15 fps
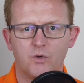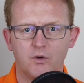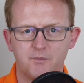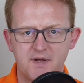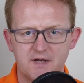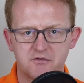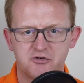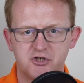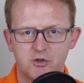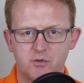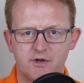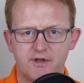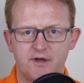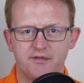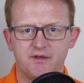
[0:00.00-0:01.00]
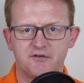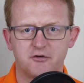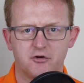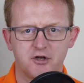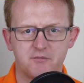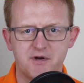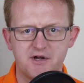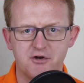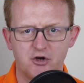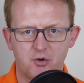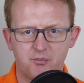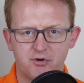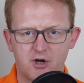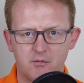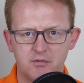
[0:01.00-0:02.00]
We'll make sure that there's going to be no
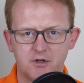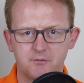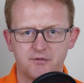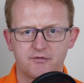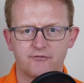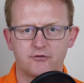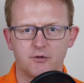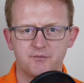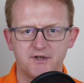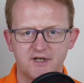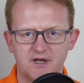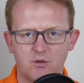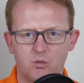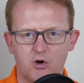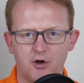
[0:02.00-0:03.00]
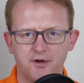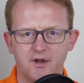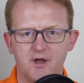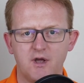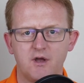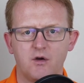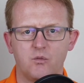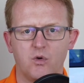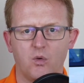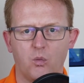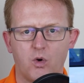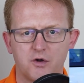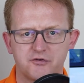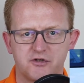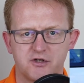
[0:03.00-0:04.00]
problems from day one, and we'll
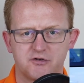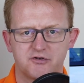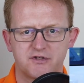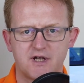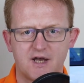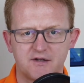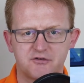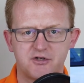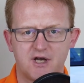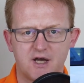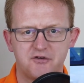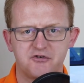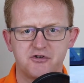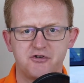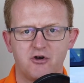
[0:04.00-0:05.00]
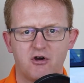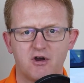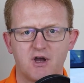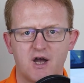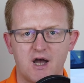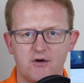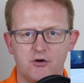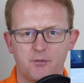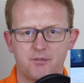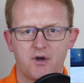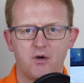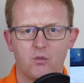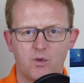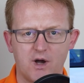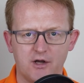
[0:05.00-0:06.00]
watch it start charging your car up
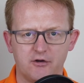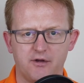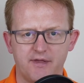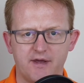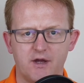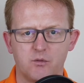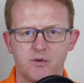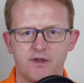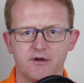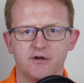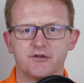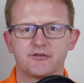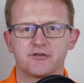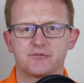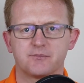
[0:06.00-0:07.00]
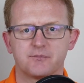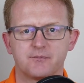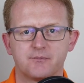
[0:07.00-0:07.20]
while you're there with us.